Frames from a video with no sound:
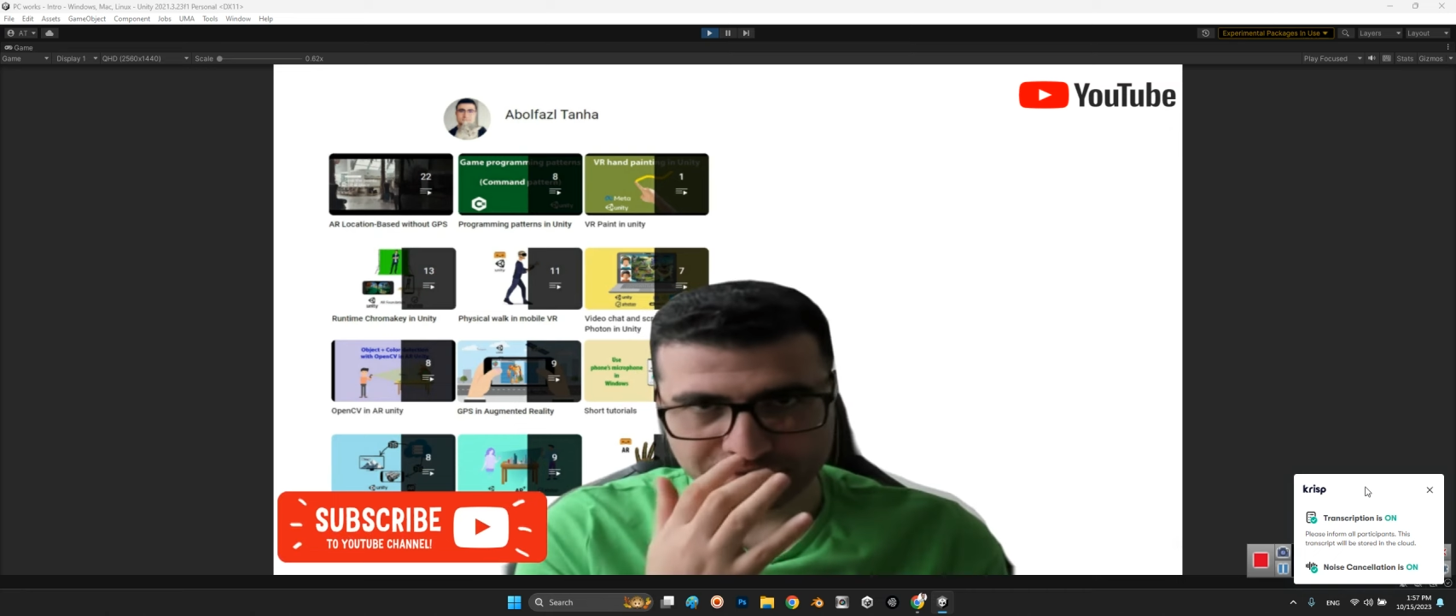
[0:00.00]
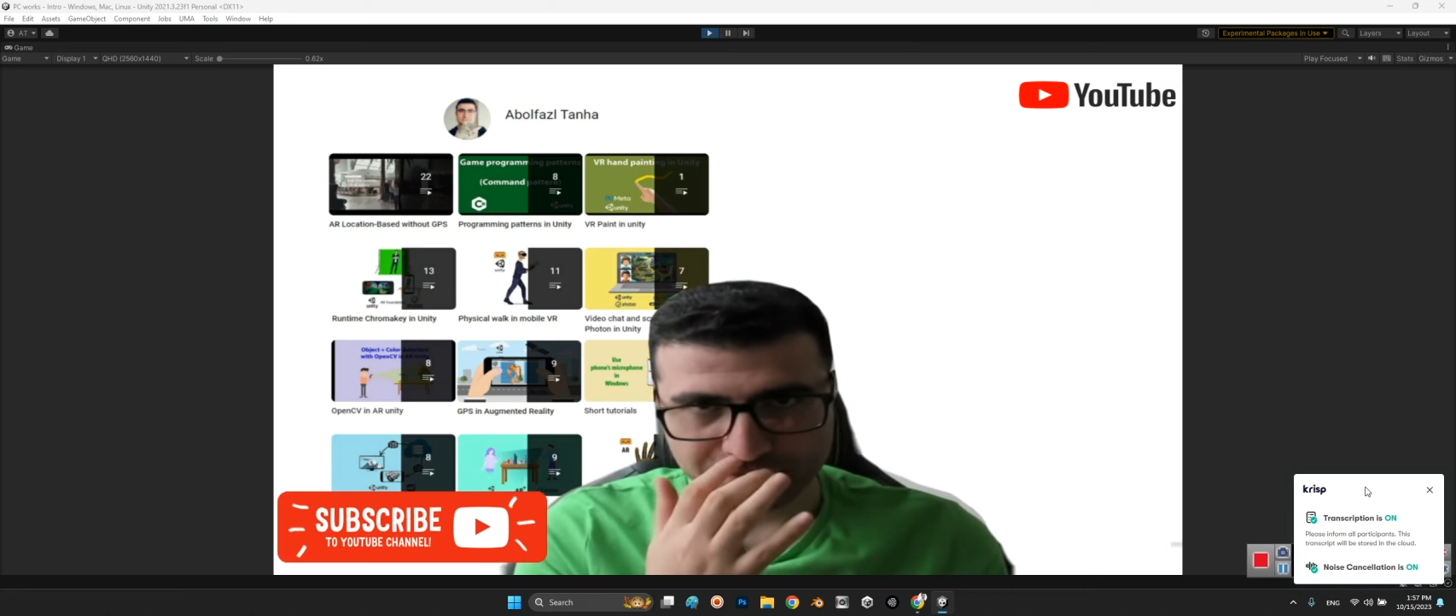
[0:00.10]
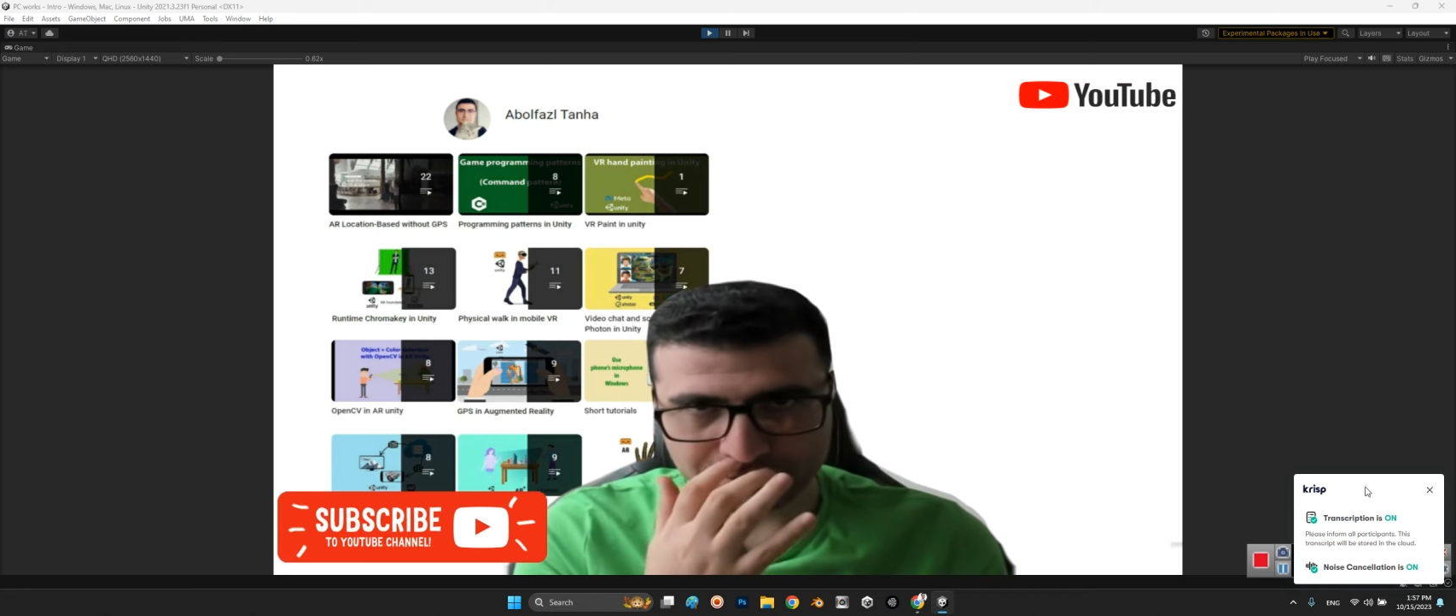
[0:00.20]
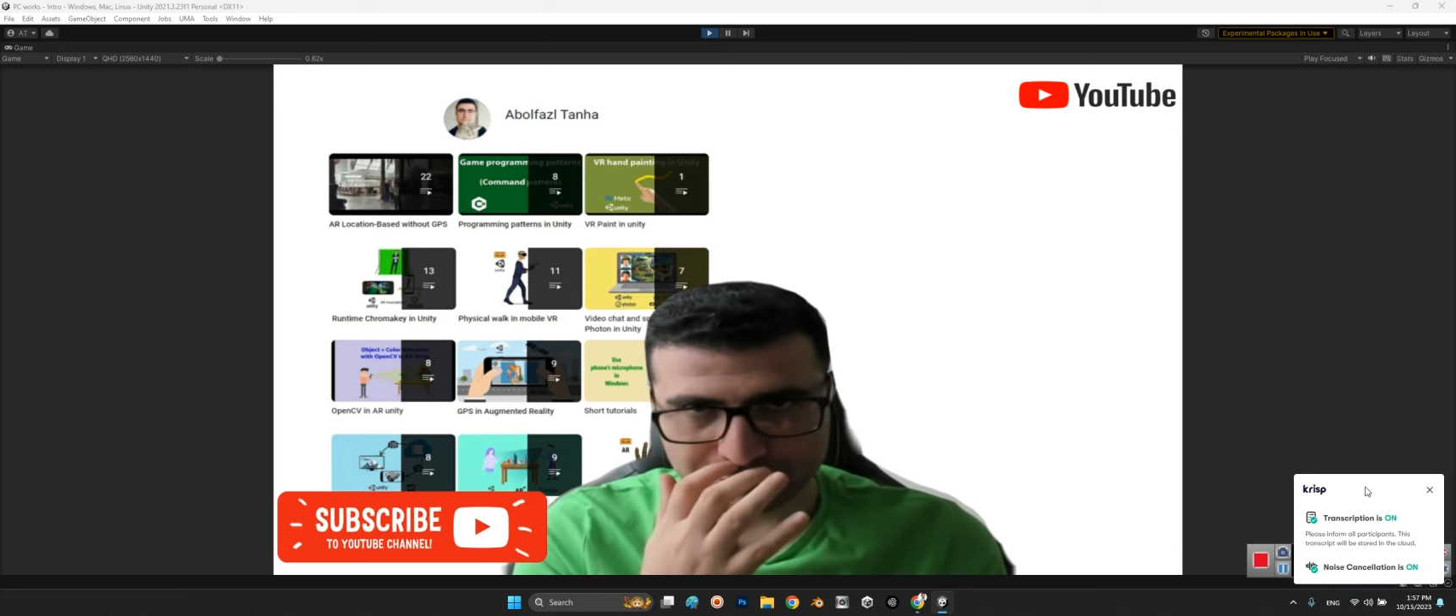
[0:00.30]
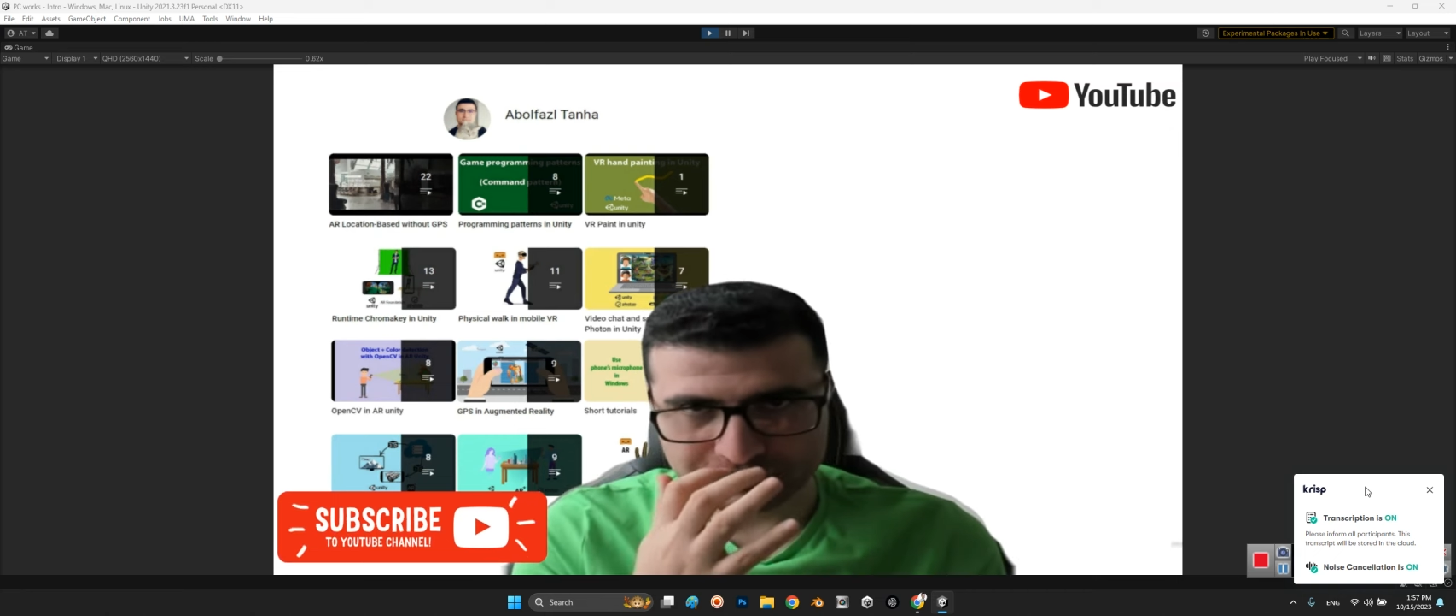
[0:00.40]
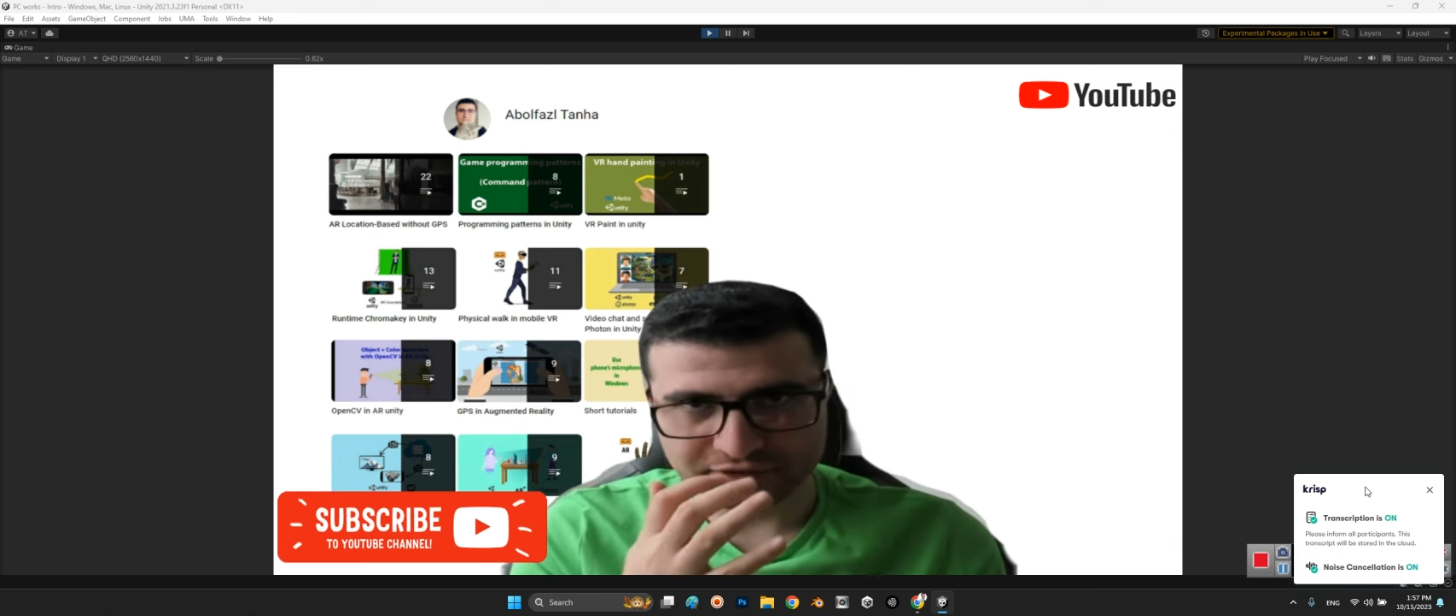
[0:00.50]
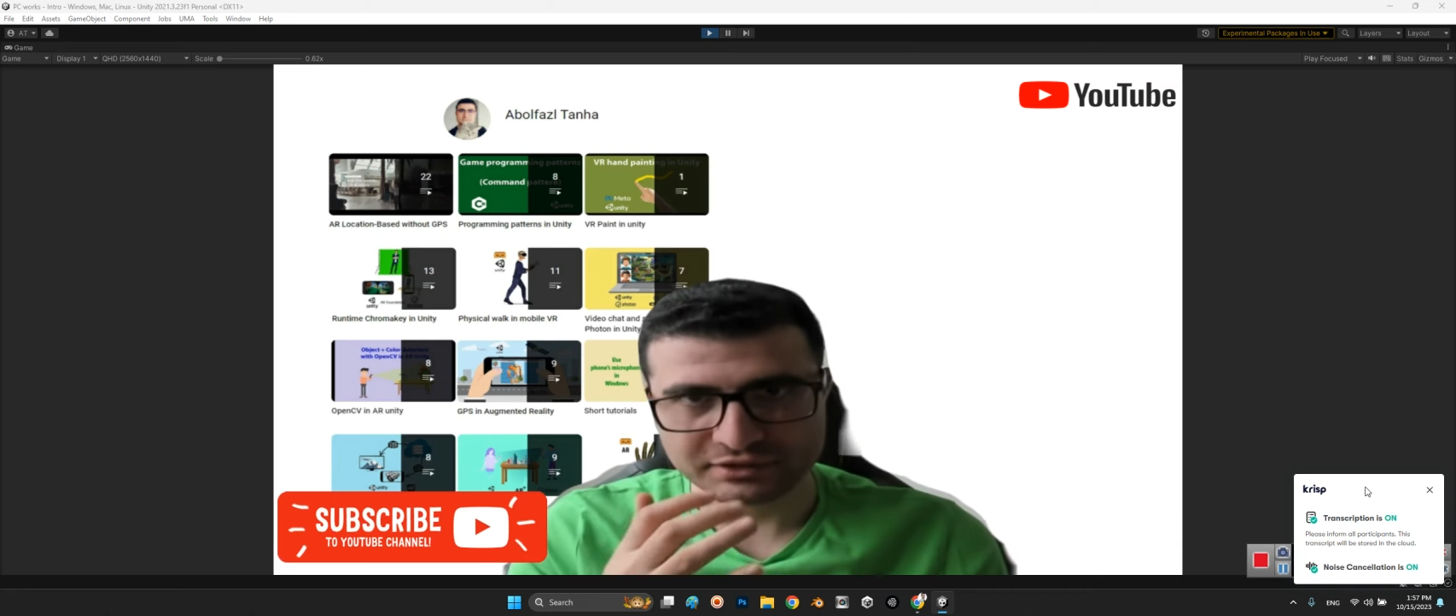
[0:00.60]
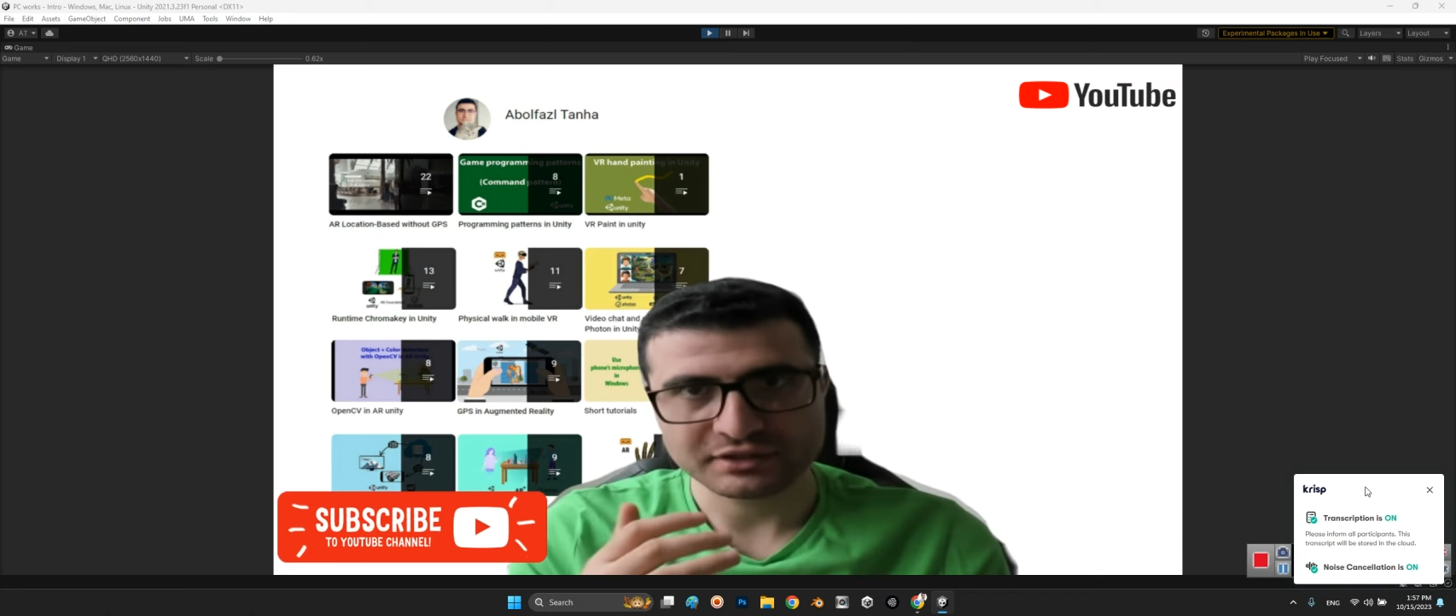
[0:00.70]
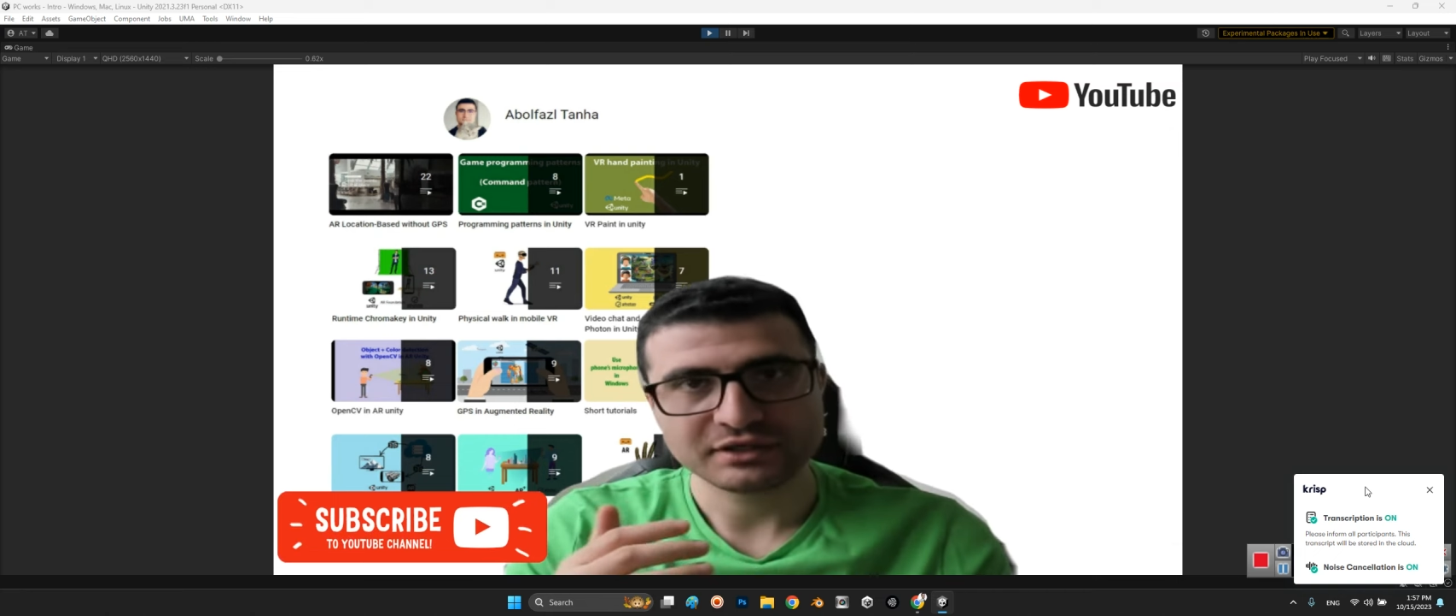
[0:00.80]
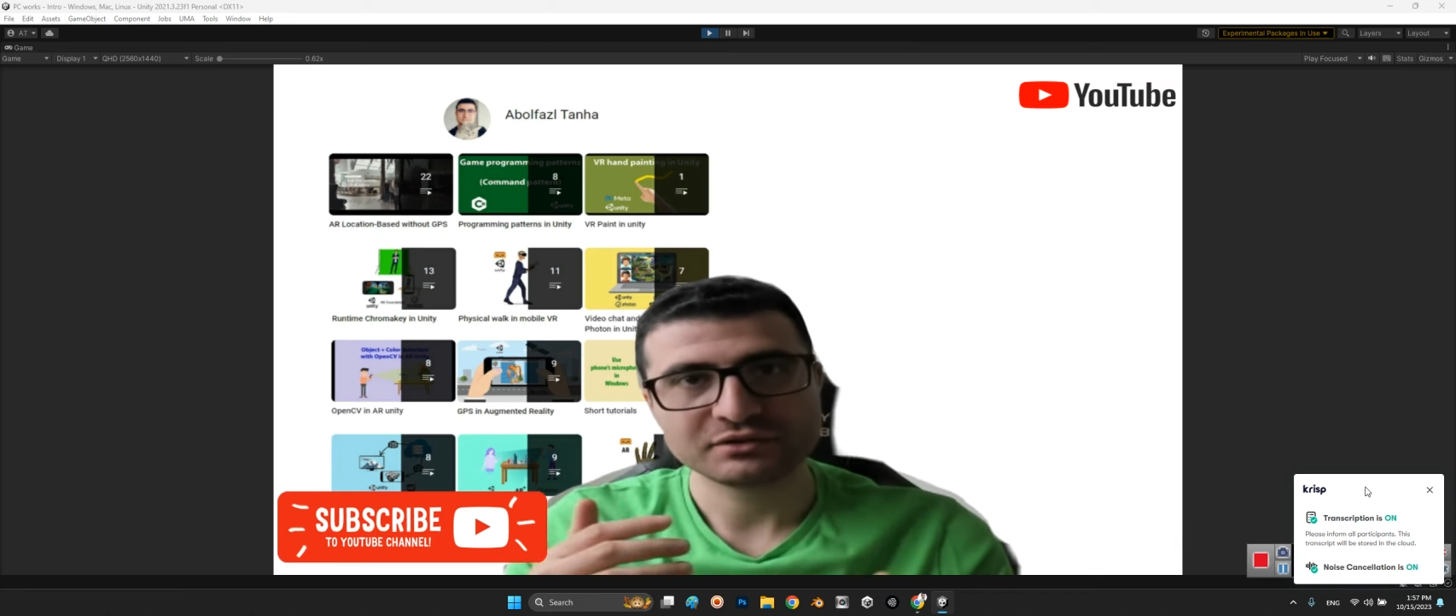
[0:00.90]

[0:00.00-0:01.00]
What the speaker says: Unity